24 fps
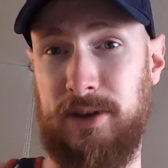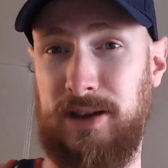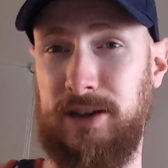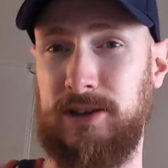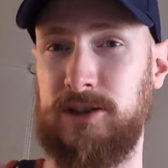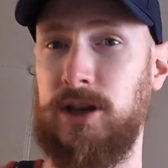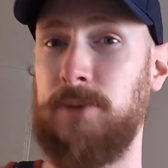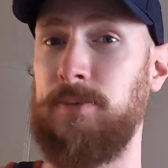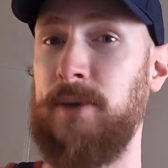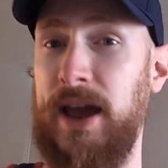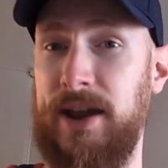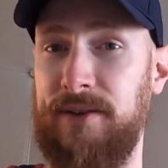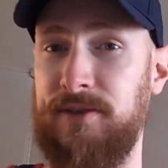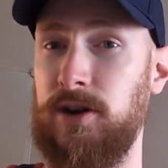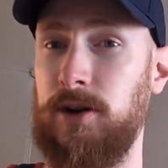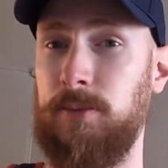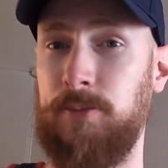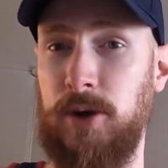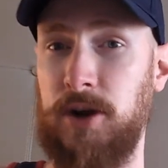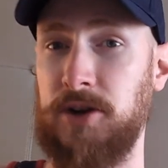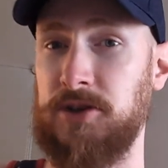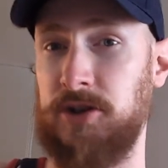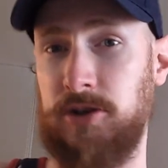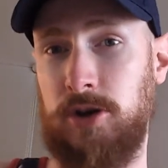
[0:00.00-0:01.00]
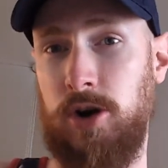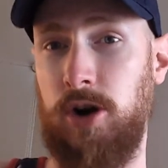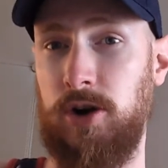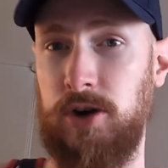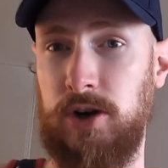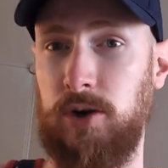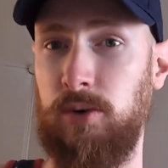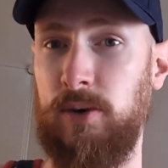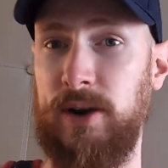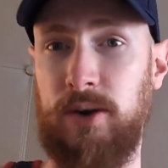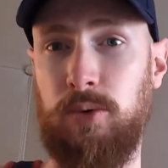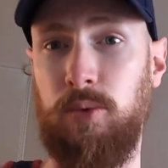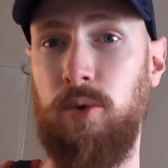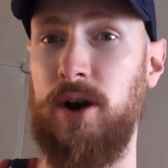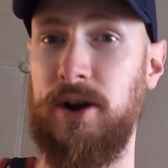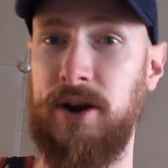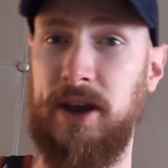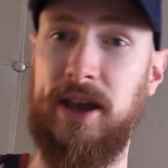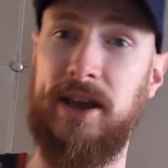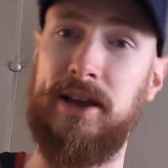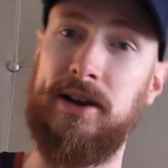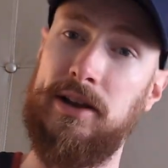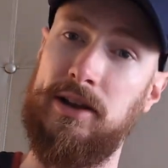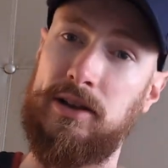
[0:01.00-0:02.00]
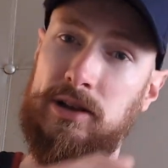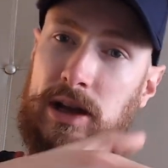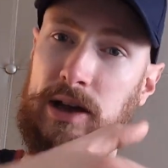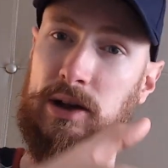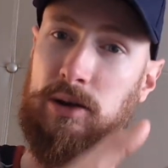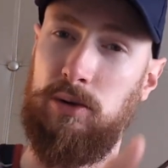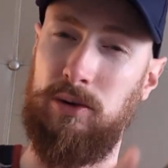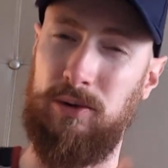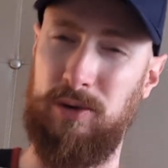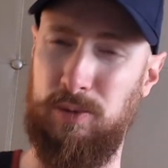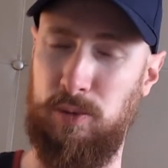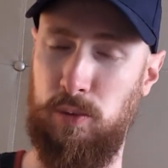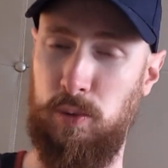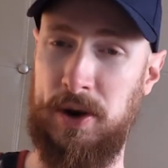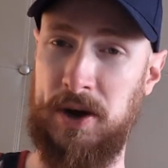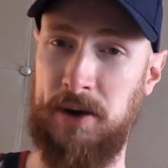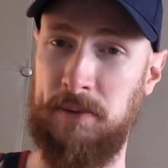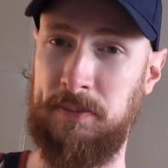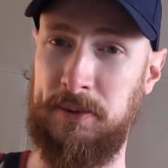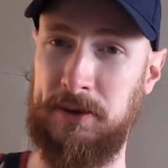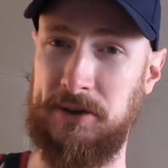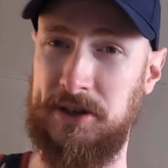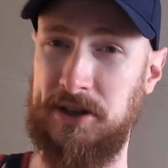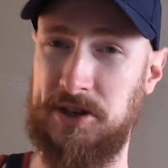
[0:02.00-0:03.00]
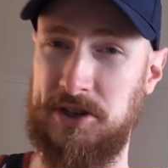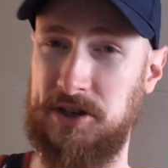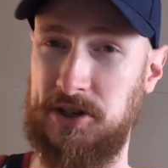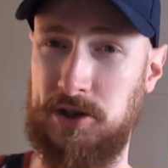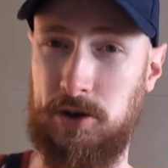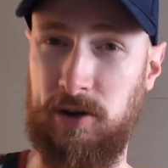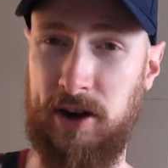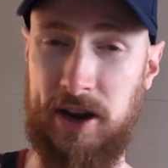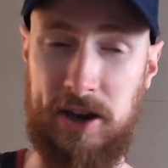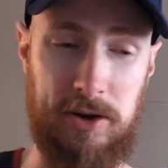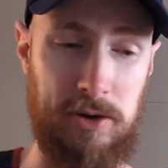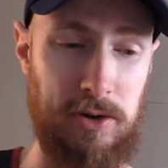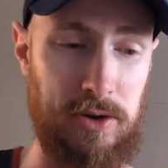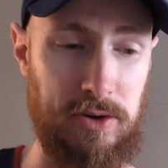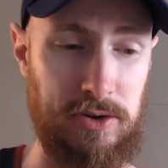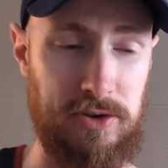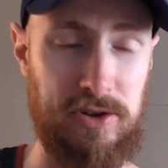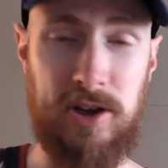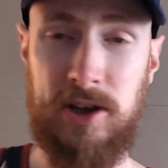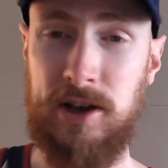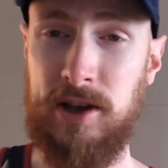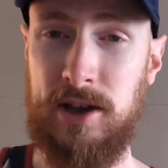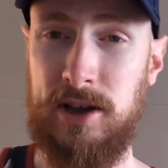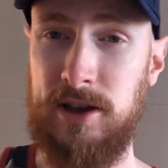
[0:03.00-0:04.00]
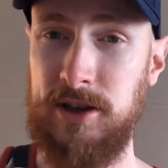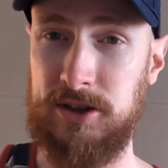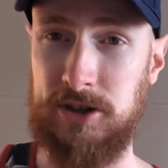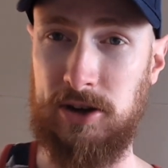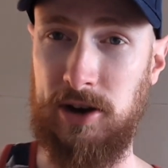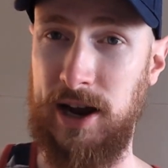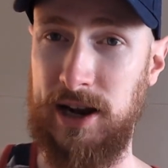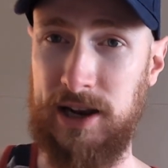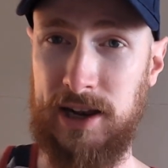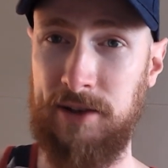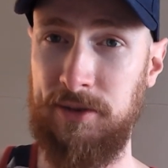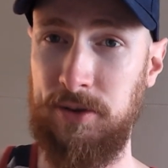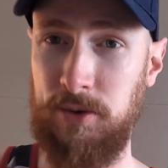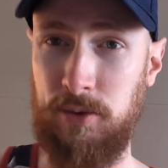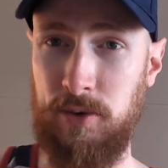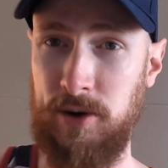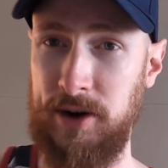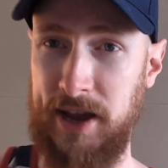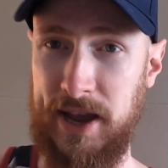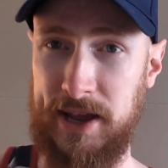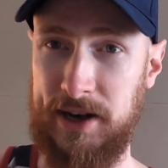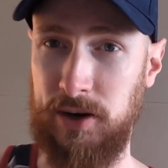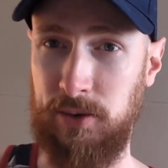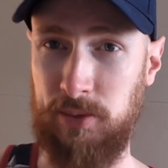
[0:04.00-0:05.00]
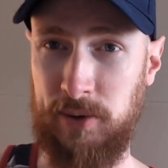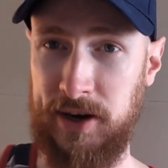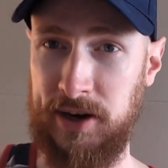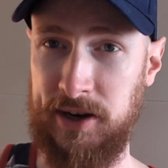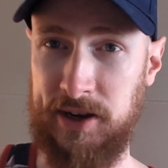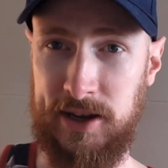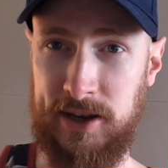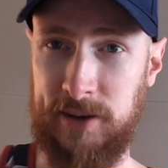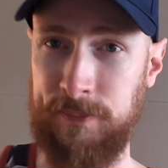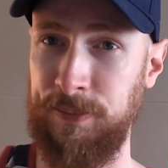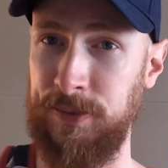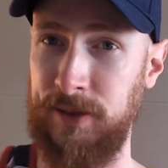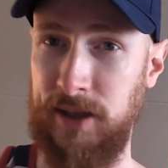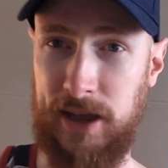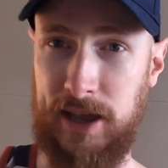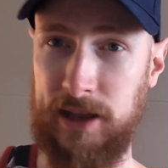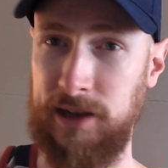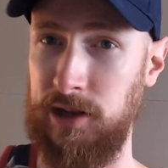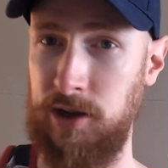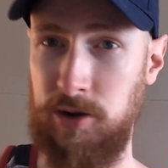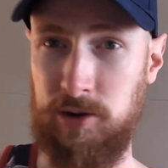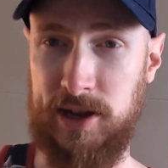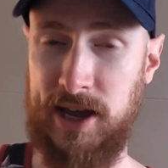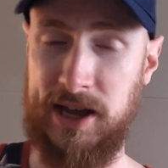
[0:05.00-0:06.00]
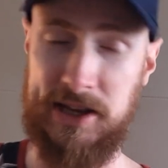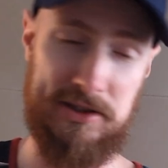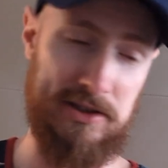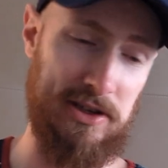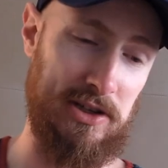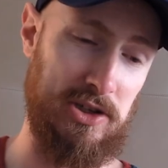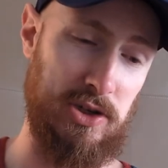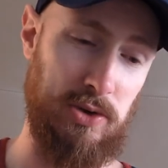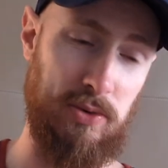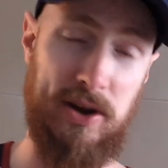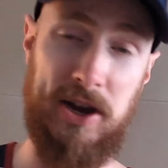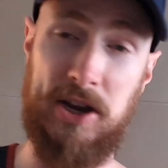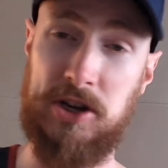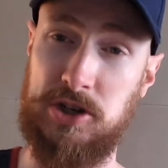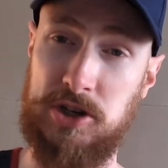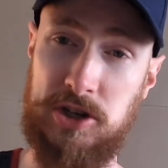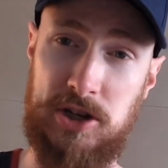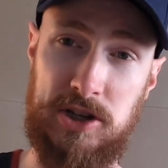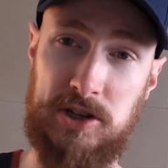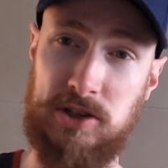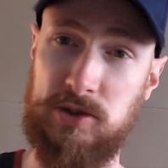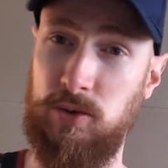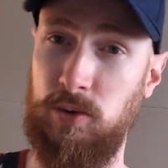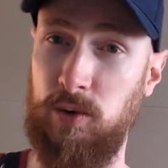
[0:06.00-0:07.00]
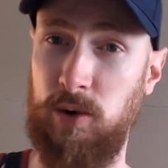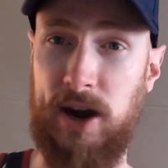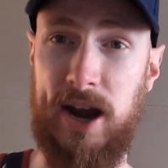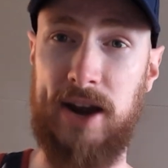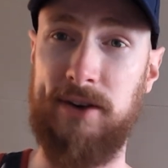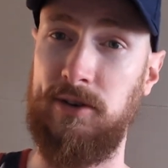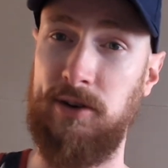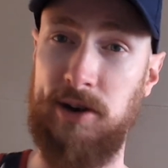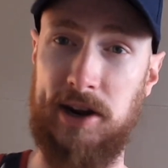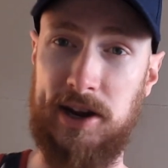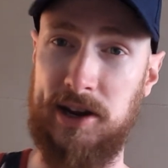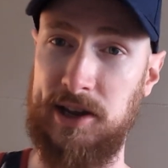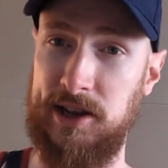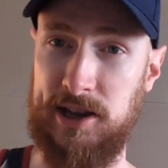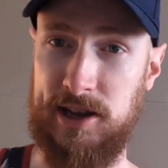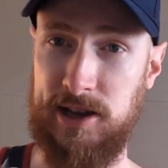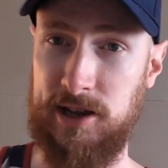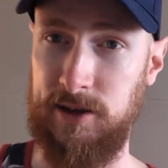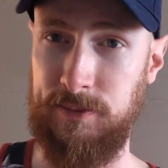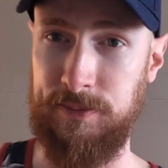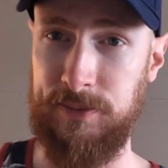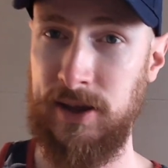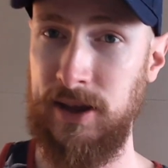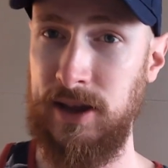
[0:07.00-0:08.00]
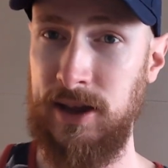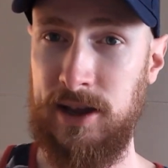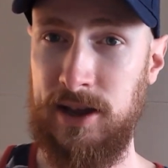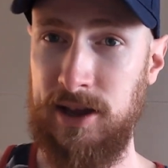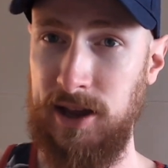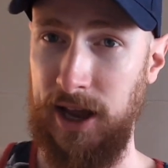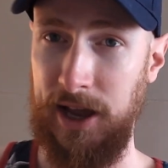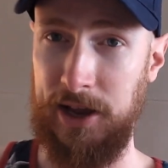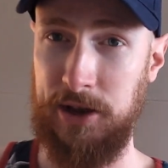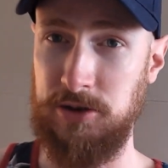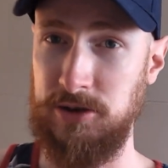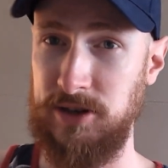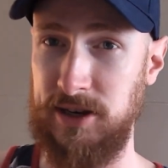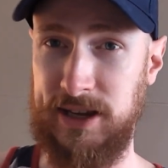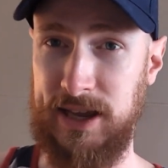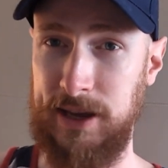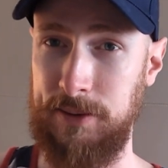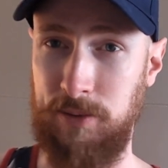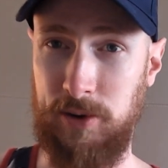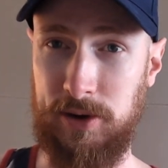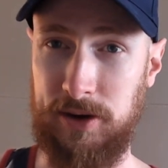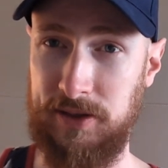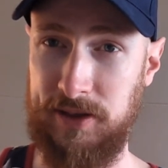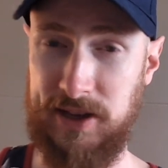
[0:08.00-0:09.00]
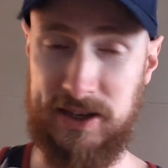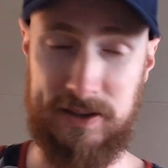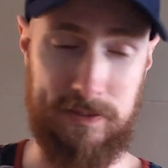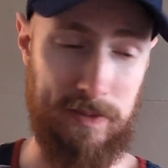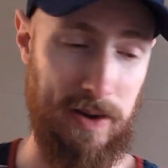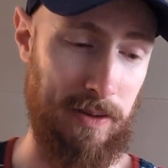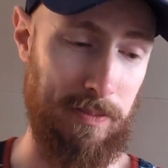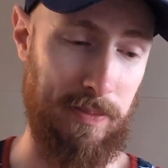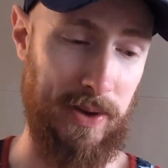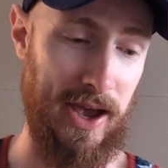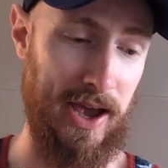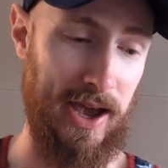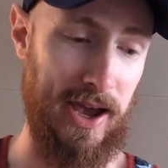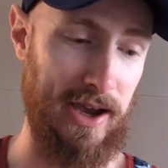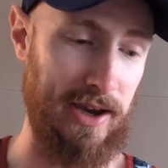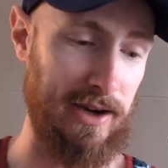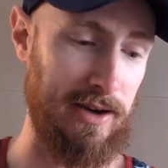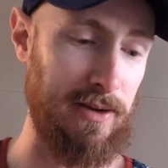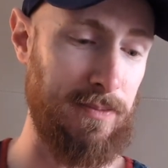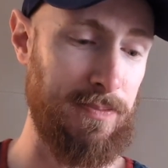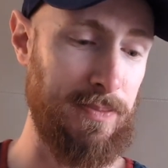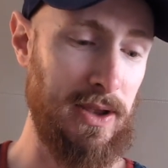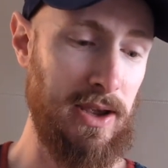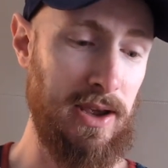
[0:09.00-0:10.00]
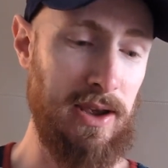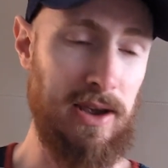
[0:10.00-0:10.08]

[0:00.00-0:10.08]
Some heavier books is harder to read one-handed at weird positions or angles. So I love the one-handed reading in low light situations, wherever I am. I usually keep one of these in my bag.